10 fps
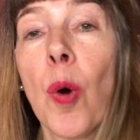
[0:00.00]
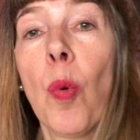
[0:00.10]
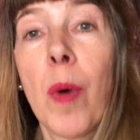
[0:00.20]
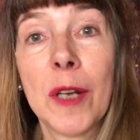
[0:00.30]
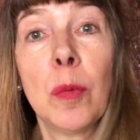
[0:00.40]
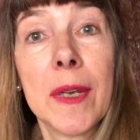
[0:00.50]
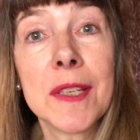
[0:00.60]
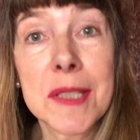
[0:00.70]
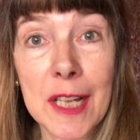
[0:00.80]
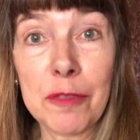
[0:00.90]
When we
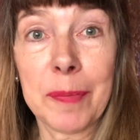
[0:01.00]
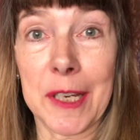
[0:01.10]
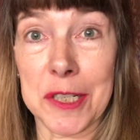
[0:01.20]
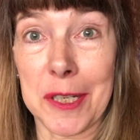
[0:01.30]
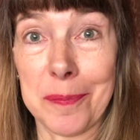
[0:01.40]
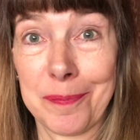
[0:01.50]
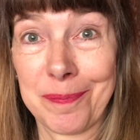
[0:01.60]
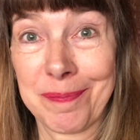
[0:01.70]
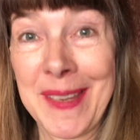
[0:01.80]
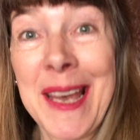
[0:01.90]
self-pleasure,
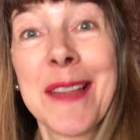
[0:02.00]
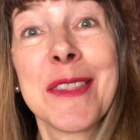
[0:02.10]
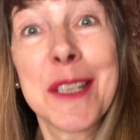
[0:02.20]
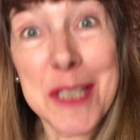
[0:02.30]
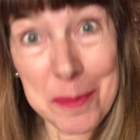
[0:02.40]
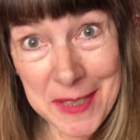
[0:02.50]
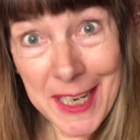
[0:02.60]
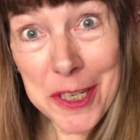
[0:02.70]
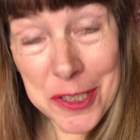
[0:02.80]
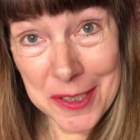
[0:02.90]
the
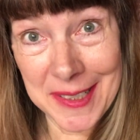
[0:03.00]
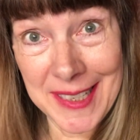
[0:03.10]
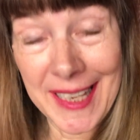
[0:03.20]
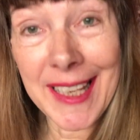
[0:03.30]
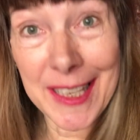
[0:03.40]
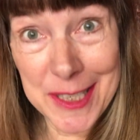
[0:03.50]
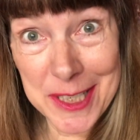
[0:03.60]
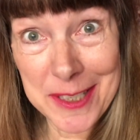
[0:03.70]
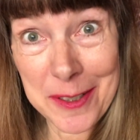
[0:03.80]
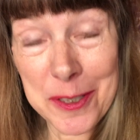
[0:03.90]
temptation
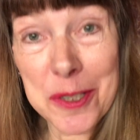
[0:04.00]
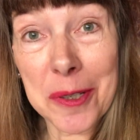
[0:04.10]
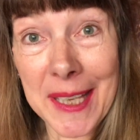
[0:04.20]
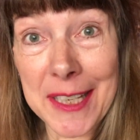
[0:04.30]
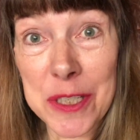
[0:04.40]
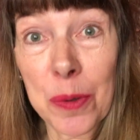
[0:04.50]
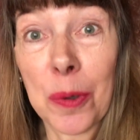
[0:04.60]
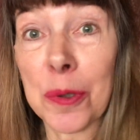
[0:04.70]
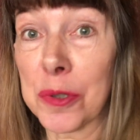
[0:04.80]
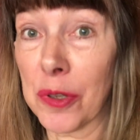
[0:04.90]
is to get
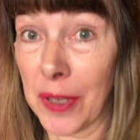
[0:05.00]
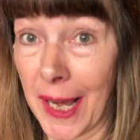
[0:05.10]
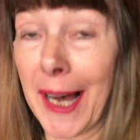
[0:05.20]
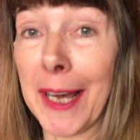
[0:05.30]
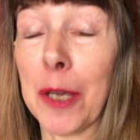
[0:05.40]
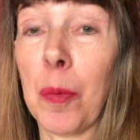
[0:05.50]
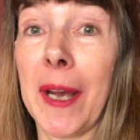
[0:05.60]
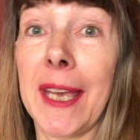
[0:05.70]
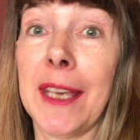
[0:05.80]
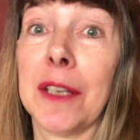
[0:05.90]
onto the
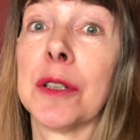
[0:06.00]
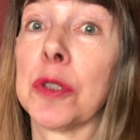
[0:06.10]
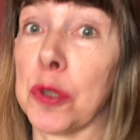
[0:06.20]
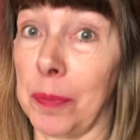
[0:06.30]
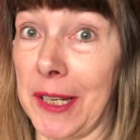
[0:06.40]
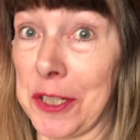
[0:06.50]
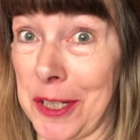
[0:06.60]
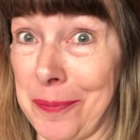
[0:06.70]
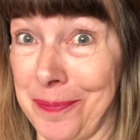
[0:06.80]
highway to pleasure